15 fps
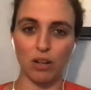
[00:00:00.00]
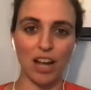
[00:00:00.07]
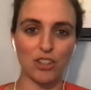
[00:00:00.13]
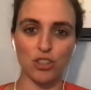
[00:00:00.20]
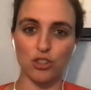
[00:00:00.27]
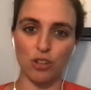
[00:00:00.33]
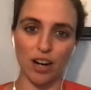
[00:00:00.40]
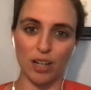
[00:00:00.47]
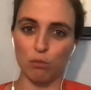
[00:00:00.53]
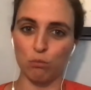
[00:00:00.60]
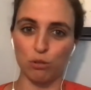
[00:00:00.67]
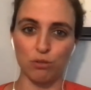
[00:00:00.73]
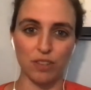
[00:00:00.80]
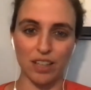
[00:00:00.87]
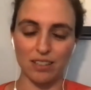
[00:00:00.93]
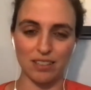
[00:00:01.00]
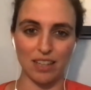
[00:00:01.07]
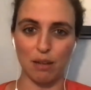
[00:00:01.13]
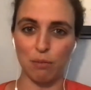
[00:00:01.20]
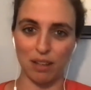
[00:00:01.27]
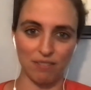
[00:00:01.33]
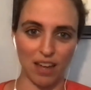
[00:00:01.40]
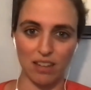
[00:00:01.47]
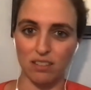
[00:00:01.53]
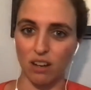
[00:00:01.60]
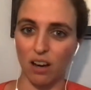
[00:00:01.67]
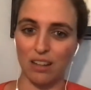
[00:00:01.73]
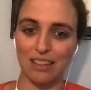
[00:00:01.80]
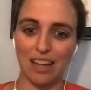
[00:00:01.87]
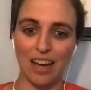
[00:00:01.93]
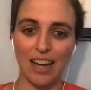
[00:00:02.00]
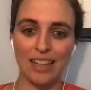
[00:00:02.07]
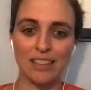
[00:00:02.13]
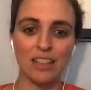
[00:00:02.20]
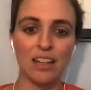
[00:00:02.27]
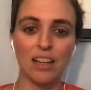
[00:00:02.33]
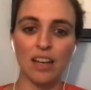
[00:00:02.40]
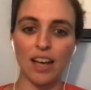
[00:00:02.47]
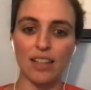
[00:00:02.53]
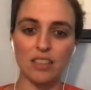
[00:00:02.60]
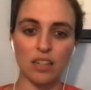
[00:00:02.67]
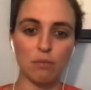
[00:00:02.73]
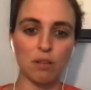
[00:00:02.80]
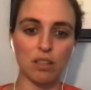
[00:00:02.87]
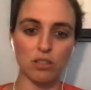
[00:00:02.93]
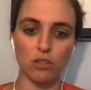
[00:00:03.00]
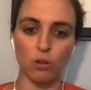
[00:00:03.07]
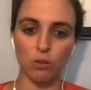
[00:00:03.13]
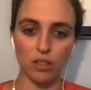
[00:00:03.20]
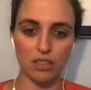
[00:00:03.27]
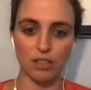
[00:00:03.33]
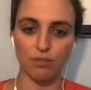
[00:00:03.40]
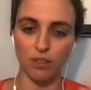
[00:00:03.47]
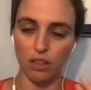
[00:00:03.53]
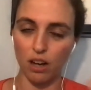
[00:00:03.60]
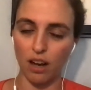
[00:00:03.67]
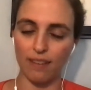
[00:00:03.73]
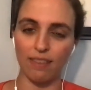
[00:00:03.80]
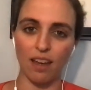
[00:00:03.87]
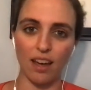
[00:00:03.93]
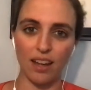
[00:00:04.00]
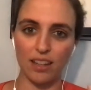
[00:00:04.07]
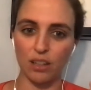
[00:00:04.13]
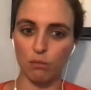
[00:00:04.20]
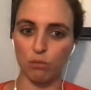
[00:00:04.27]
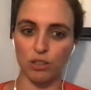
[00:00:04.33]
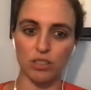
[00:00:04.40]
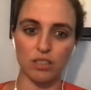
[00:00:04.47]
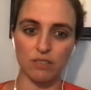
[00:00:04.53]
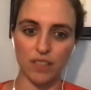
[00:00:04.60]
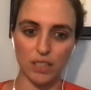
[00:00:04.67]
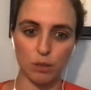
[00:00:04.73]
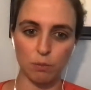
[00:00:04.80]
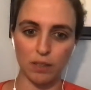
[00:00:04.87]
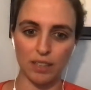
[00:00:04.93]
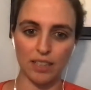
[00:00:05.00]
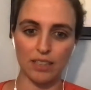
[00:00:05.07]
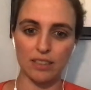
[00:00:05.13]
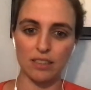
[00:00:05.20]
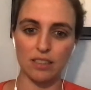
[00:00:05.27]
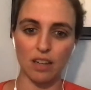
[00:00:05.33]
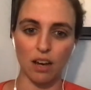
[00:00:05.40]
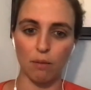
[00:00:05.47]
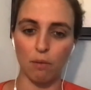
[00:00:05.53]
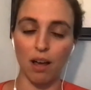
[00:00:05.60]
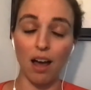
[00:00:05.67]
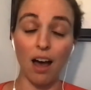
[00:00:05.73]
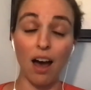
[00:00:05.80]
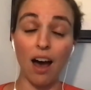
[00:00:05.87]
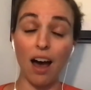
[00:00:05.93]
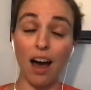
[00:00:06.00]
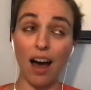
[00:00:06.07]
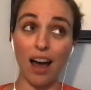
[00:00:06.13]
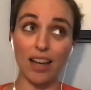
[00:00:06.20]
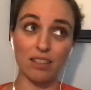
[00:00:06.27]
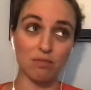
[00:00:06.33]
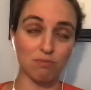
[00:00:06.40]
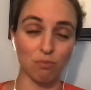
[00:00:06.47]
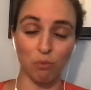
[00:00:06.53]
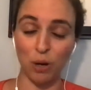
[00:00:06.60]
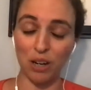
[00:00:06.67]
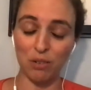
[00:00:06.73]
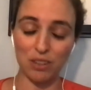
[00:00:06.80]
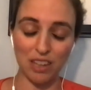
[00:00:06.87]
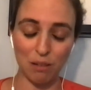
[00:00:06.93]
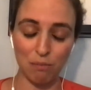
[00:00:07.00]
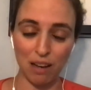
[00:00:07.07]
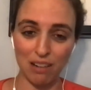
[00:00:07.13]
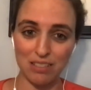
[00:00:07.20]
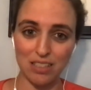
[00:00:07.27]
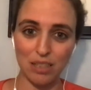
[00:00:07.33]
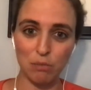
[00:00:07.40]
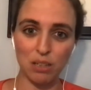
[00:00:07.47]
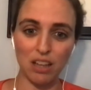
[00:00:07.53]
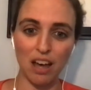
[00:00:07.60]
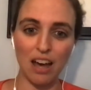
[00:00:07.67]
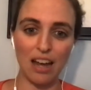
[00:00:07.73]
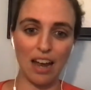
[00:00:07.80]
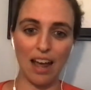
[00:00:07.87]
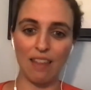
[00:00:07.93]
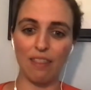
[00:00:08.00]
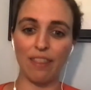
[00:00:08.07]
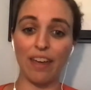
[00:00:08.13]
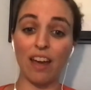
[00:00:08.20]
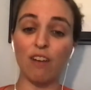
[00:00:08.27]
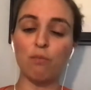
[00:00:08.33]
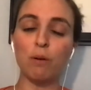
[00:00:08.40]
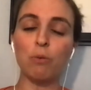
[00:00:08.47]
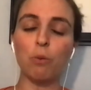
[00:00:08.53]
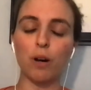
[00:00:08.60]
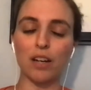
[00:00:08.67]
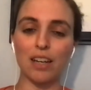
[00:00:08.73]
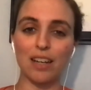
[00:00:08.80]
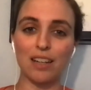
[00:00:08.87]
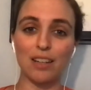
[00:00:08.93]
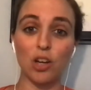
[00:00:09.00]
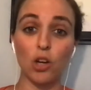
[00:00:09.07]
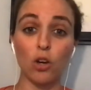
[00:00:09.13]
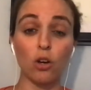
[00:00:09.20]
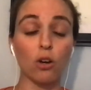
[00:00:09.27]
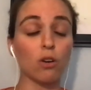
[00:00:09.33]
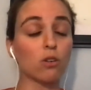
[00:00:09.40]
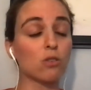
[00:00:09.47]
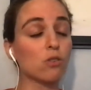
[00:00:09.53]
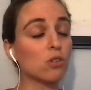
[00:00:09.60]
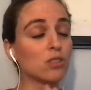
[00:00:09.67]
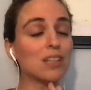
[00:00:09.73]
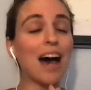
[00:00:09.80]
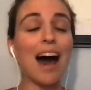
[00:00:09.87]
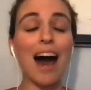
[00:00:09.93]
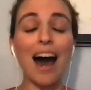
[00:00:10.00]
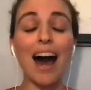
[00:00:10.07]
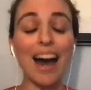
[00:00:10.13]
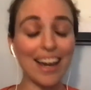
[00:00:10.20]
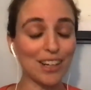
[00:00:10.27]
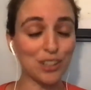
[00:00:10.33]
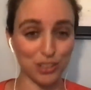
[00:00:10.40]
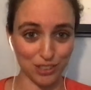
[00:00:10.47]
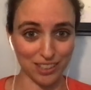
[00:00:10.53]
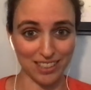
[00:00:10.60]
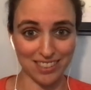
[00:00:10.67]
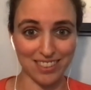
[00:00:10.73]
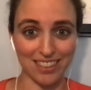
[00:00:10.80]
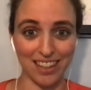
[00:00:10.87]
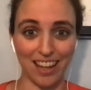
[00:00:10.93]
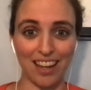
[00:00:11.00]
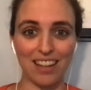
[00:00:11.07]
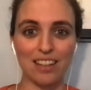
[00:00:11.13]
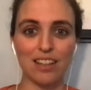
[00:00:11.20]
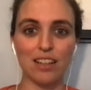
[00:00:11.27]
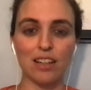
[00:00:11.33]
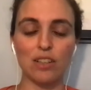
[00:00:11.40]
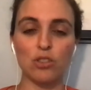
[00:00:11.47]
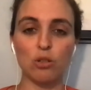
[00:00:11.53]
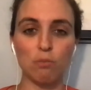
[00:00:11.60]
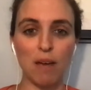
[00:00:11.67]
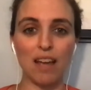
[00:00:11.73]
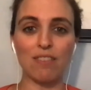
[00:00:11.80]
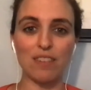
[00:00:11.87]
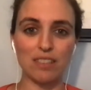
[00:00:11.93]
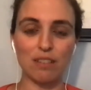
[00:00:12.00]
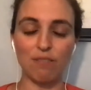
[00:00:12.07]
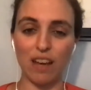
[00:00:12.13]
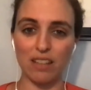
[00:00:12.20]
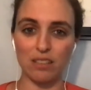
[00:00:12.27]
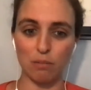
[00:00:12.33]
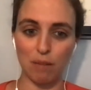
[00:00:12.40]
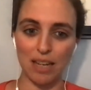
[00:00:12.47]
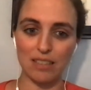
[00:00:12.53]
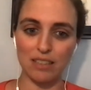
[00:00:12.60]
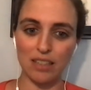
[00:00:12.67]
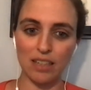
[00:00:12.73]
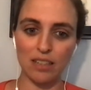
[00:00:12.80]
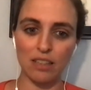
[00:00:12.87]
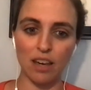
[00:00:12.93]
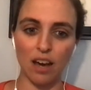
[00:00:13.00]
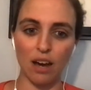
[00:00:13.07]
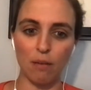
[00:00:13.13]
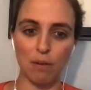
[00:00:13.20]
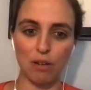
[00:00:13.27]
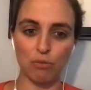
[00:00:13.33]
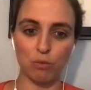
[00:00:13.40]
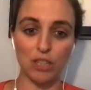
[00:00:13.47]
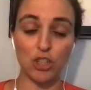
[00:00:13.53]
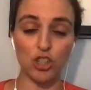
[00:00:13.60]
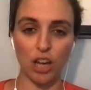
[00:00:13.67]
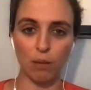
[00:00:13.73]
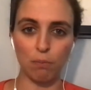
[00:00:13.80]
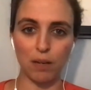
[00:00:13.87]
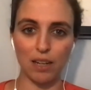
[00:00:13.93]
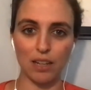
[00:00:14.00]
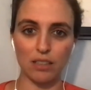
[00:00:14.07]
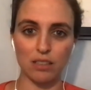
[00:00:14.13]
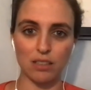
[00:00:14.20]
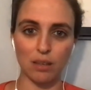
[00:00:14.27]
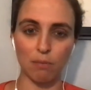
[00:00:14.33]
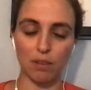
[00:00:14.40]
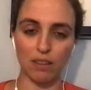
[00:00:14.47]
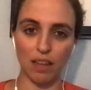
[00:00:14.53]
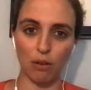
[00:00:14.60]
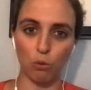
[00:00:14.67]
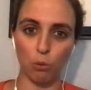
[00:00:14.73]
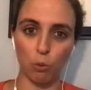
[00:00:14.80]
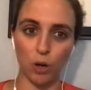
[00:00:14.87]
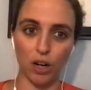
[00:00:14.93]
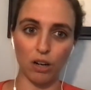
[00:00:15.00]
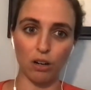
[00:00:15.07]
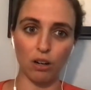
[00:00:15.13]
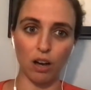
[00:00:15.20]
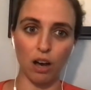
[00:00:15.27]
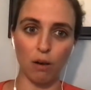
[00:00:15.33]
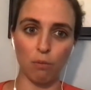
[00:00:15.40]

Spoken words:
We're not just trying to move the same event online. It's going to be this totally different online immersive experience. I work with the Inbound team a lot, and they have been working tirelessly to make this event amazing, and reshape it into something that will work